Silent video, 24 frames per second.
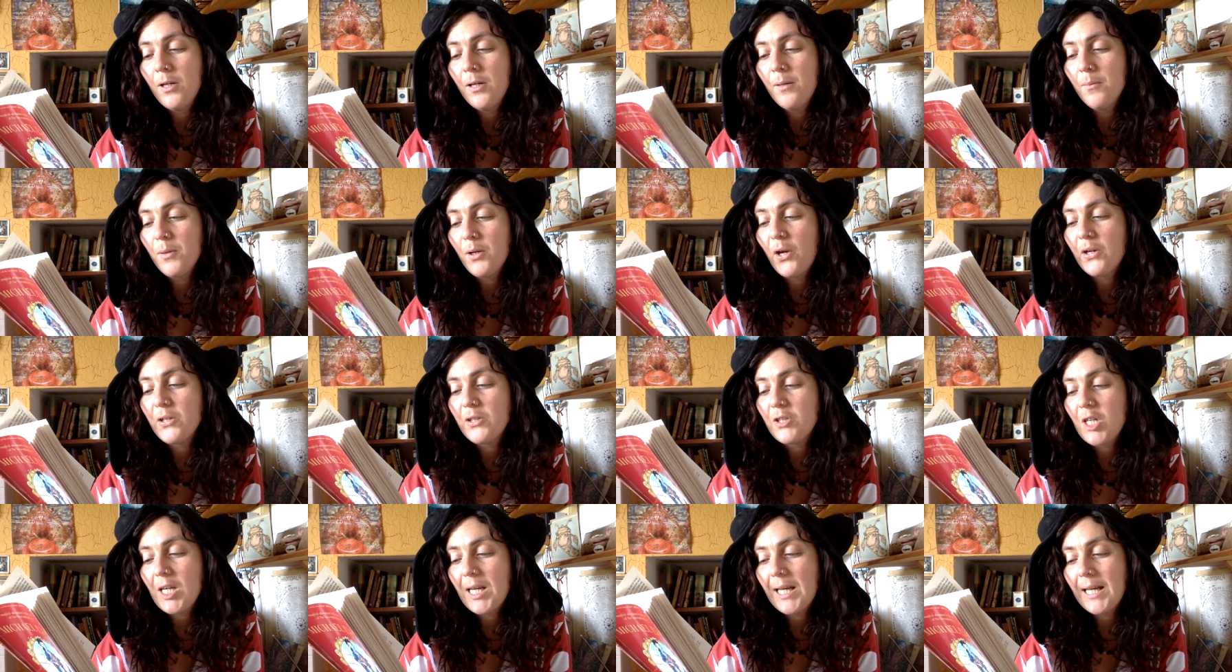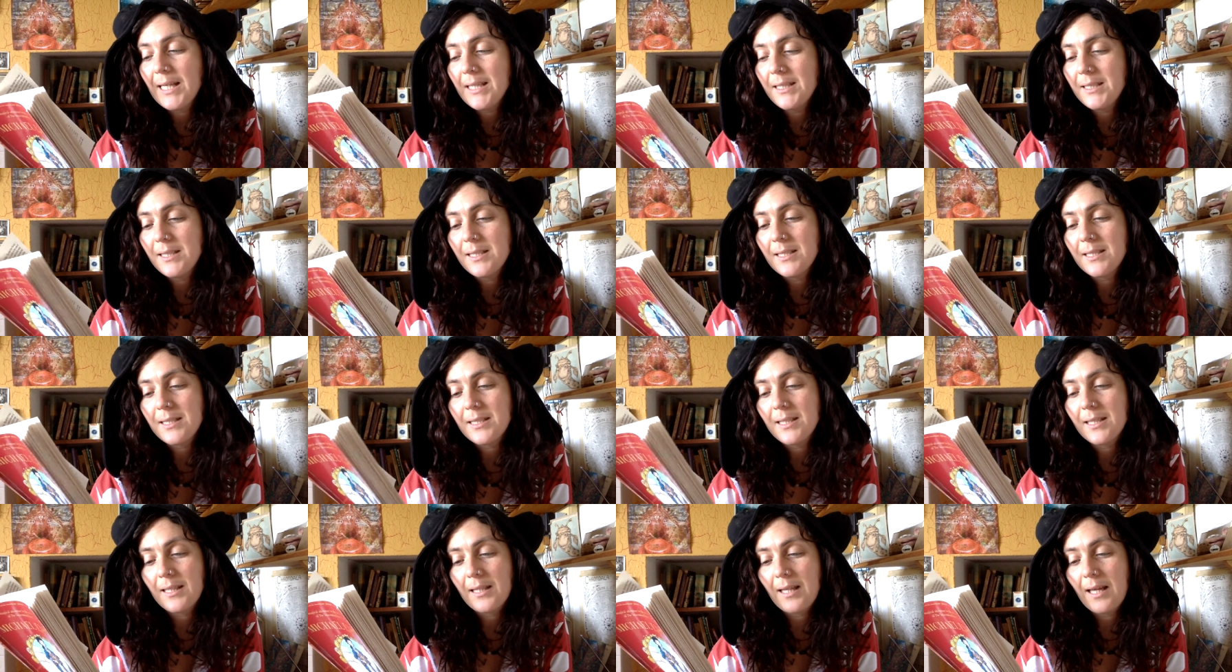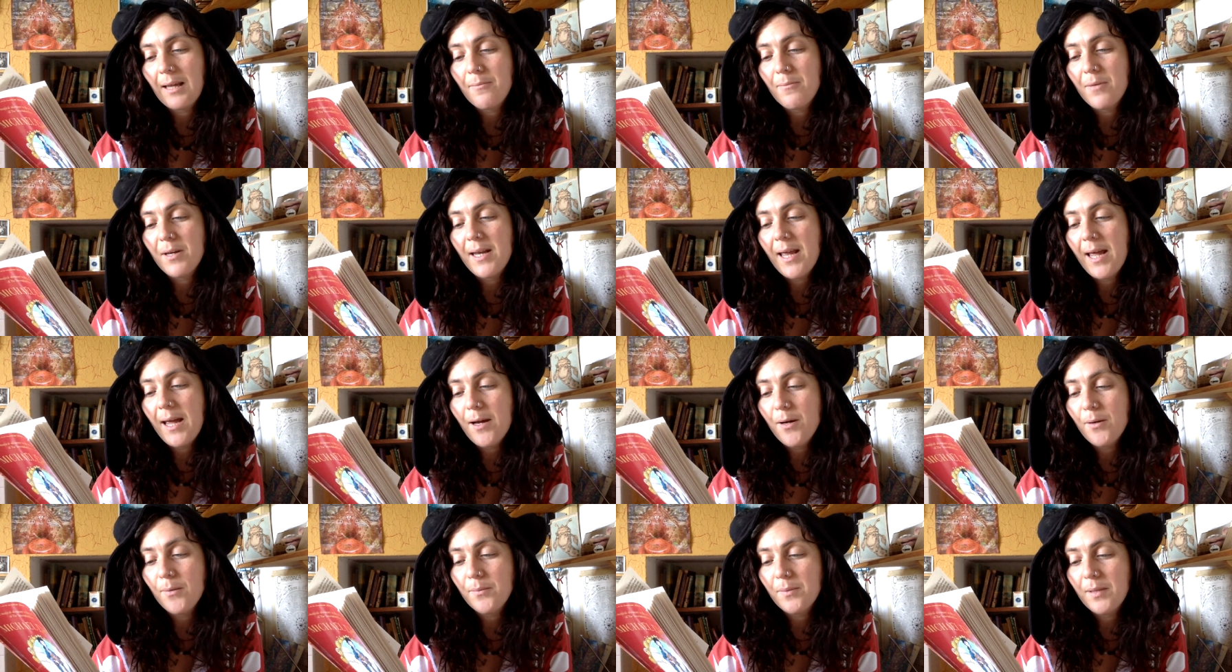because she listened to them and
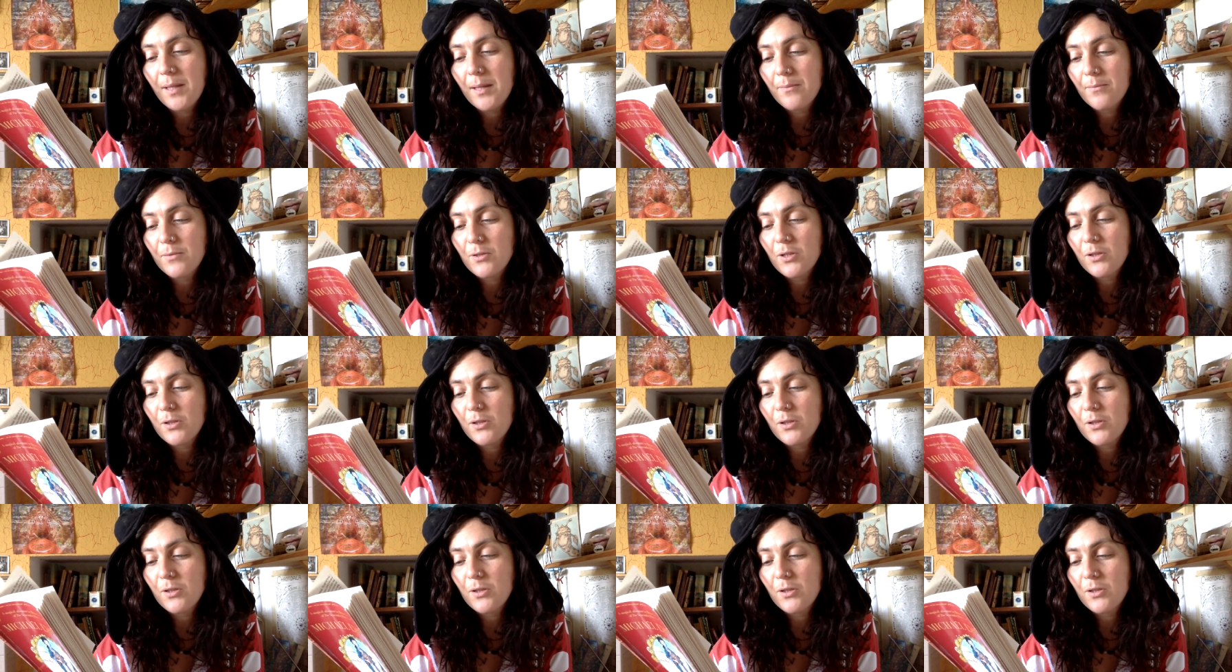helped them